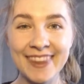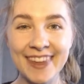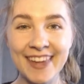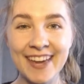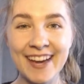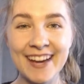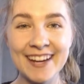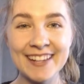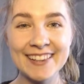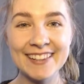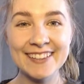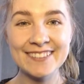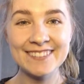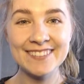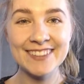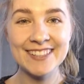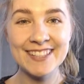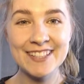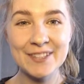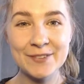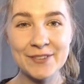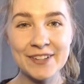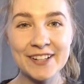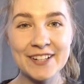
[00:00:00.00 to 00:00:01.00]
Hi,
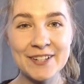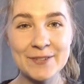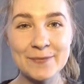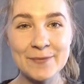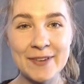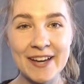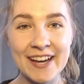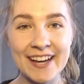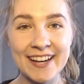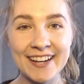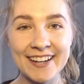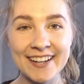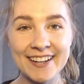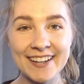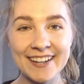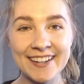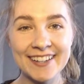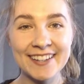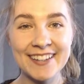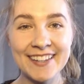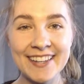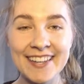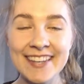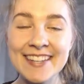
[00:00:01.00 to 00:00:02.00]
lovelies, welcome back.
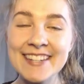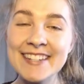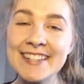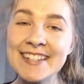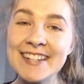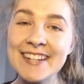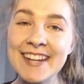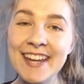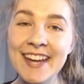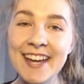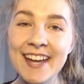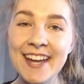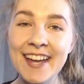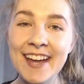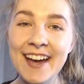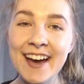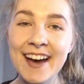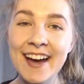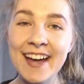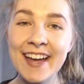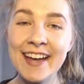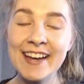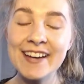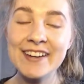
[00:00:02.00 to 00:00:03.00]
Today
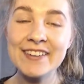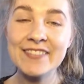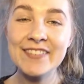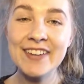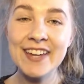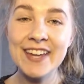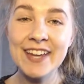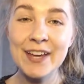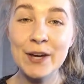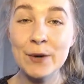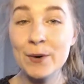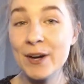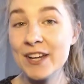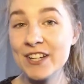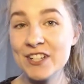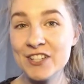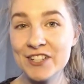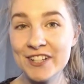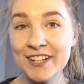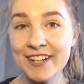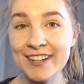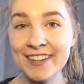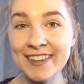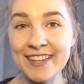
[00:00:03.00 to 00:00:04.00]
I have a
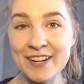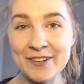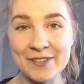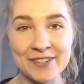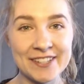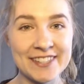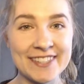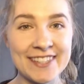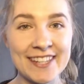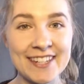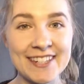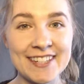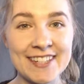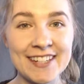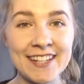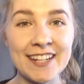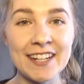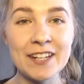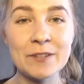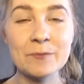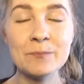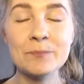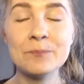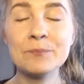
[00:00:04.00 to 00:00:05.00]
question that was sent
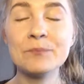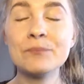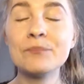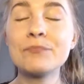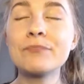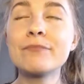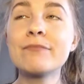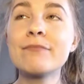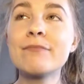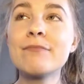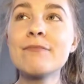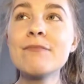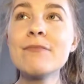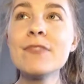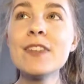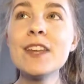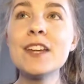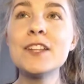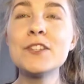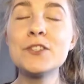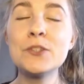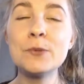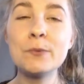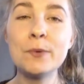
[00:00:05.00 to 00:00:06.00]
in,
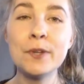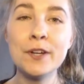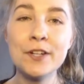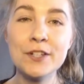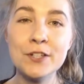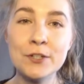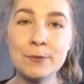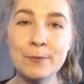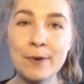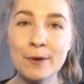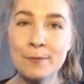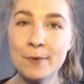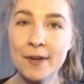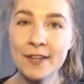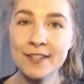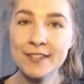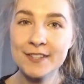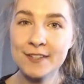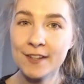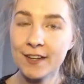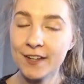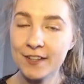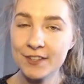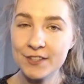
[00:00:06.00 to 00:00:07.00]
and so I'm going to do my best
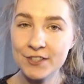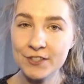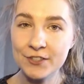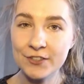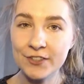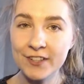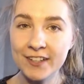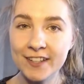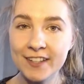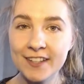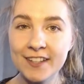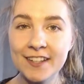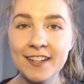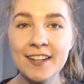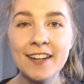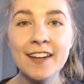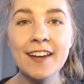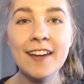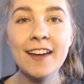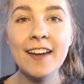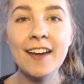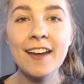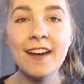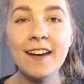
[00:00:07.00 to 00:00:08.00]
to answer
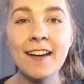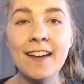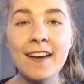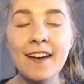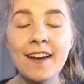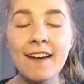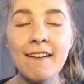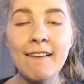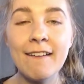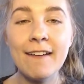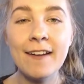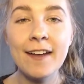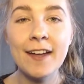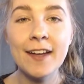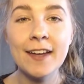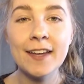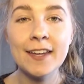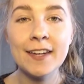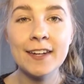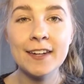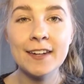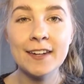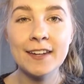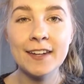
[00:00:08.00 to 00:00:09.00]
it.
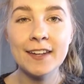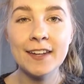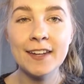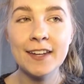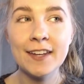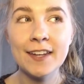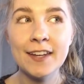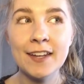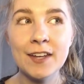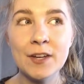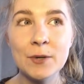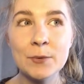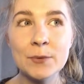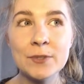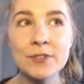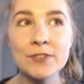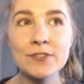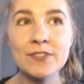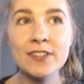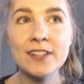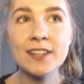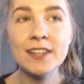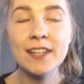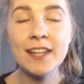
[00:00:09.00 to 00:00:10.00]
And it was
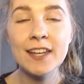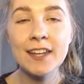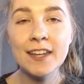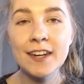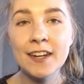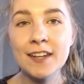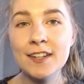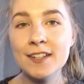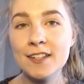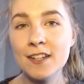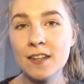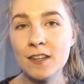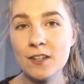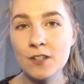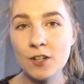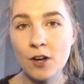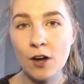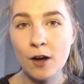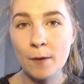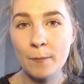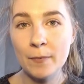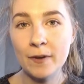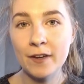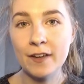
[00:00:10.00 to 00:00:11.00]
relating to the
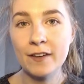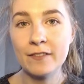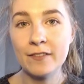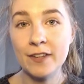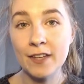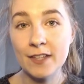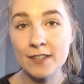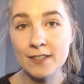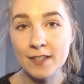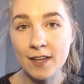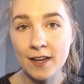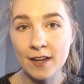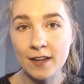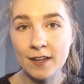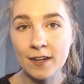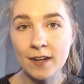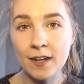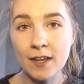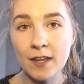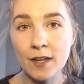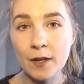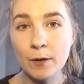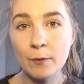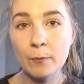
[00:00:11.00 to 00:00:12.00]
topic of
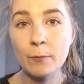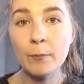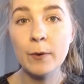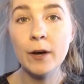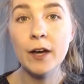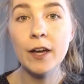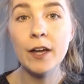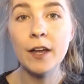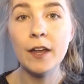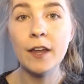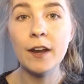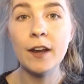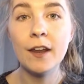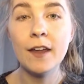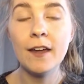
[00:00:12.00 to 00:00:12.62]
anxiety, but